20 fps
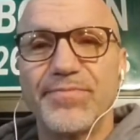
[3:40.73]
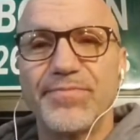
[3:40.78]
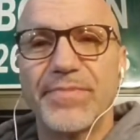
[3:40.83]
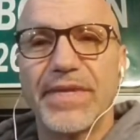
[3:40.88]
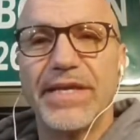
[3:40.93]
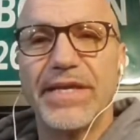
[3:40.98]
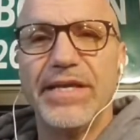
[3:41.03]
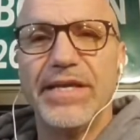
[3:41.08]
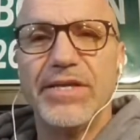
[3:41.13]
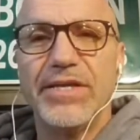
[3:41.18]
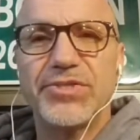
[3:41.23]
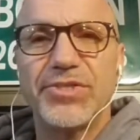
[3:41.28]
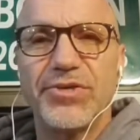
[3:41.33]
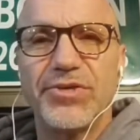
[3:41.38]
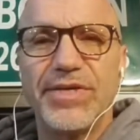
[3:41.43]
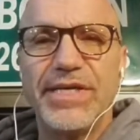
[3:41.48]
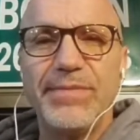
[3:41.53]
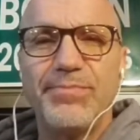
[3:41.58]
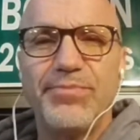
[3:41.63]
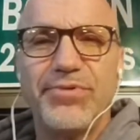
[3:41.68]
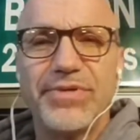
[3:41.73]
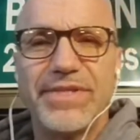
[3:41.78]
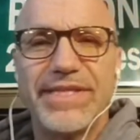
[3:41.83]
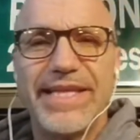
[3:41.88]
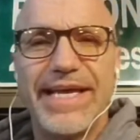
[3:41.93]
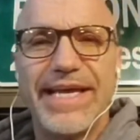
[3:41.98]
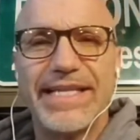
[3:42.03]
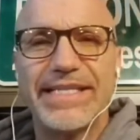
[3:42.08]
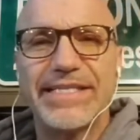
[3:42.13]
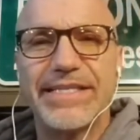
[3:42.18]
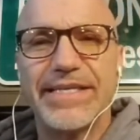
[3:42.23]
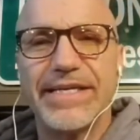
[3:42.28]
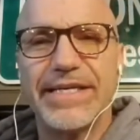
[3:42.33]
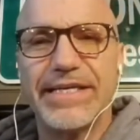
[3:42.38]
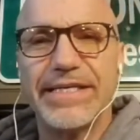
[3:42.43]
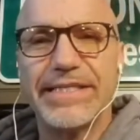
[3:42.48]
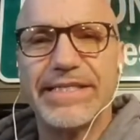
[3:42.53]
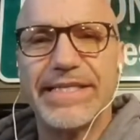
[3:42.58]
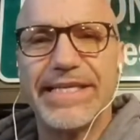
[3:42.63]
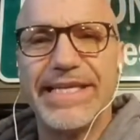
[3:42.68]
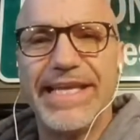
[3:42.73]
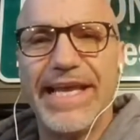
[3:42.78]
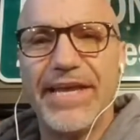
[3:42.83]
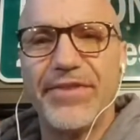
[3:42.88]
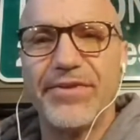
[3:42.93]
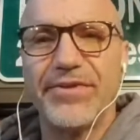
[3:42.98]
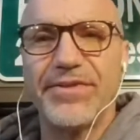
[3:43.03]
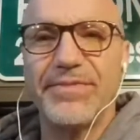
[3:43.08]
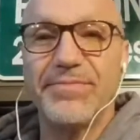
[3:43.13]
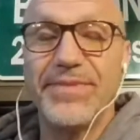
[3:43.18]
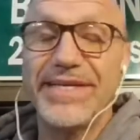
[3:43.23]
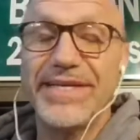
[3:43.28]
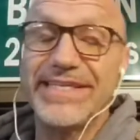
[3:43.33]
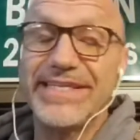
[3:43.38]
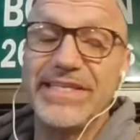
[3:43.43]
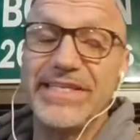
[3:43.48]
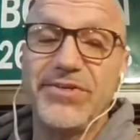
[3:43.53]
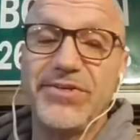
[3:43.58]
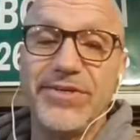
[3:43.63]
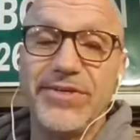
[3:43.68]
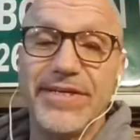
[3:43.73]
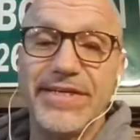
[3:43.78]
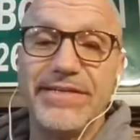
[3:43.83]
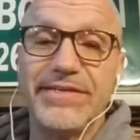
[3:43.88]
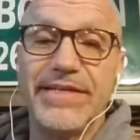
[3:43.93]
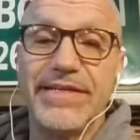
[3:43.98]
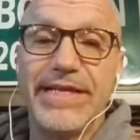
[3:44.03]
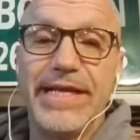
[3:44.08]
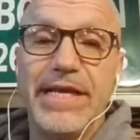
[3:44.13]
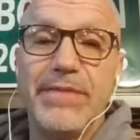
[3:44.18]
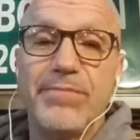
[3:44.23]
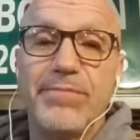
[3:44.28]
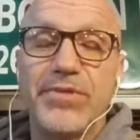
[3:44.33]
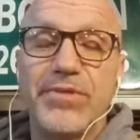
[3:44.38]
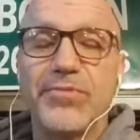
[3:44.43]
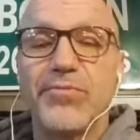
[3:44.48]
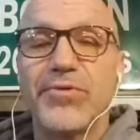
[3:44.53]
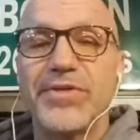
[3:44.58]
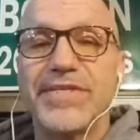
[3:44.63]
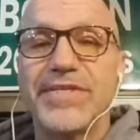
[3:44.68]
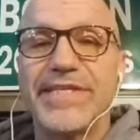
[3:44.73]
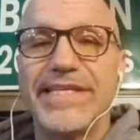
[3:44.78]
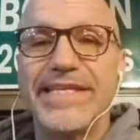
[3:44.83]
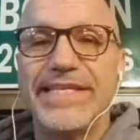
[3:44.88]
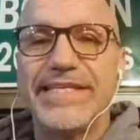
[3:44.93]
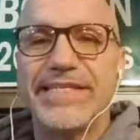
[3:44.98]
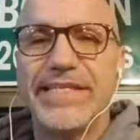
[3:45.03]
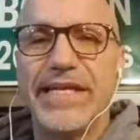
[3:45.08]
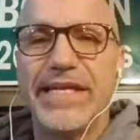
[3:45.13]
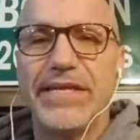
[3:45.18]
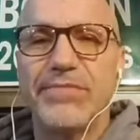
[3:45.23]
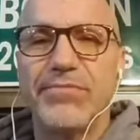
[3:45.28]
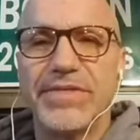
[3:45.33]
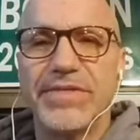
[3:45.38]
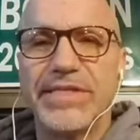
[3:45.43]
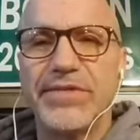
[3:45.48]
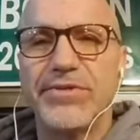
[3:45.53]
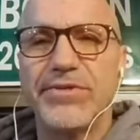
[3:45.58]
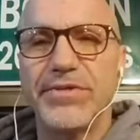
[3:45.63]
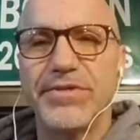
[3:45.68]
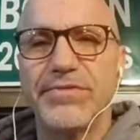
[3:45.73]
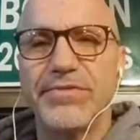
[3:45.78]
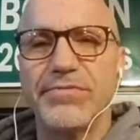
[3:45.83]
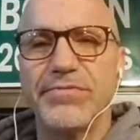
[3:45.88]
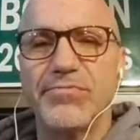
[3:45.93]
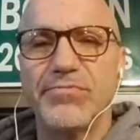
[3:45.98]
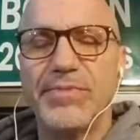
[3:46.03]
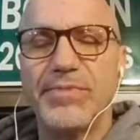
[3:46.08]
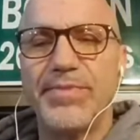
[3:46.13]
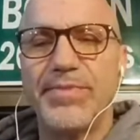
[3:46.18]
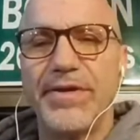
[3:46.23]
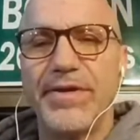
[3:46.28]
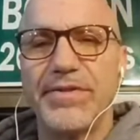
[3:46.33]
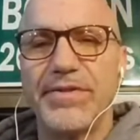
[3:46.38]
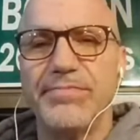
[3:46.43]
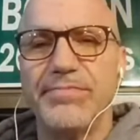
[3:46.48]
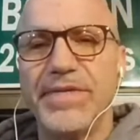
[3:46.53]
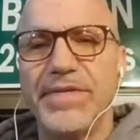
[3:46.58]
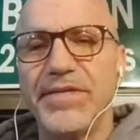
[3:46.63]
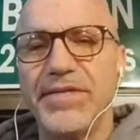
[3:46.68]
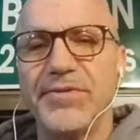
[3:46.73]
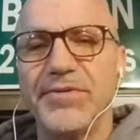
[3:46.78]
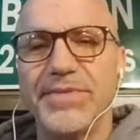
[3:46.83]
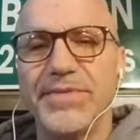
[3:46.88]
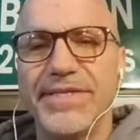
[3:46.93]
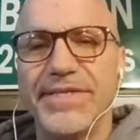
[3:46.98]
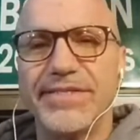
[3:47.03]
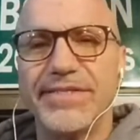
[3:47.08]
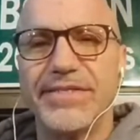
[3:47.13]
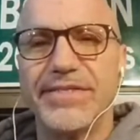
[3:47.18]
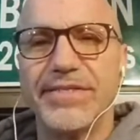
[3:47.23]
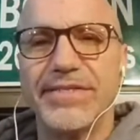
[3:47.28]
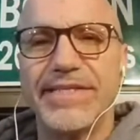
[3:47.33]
So he put that together the best he could, but the worst thing he said was he couldn't repair the medial meniscus.